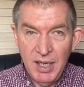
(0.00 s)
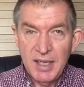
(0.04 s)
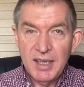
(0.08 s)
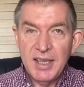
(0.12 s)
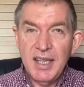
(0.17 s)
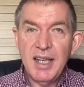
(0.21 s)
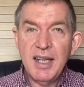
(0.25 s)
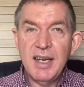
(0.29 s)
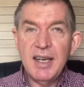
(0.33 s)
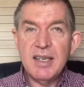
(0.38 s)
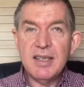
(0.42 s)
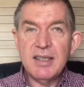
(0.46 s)

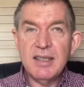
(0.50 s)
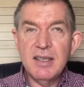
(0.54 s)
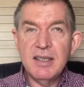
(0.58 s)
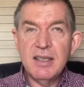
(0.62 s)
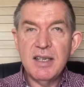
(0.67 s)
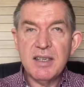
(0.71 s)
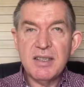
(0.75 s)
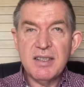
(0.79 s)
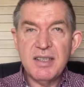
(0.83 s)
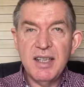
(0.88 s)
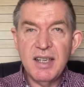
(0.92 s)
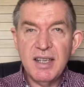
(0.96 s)
That is
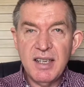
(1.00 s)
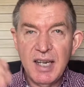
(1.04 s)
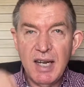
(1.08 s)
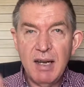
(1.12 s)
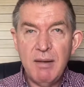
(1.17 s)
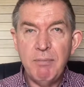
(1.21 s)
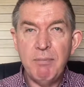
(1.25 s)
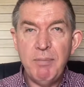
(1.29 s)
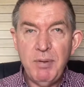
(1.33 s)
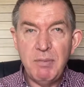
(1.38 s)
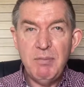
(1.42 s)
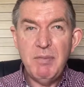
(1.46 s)
just the
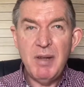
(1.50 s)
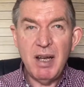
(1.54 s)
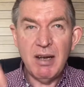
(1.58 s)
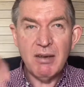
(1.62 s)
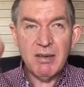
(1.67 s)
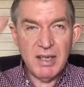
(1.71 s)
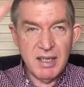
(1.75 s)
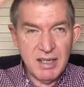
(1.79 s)
Temple Mount.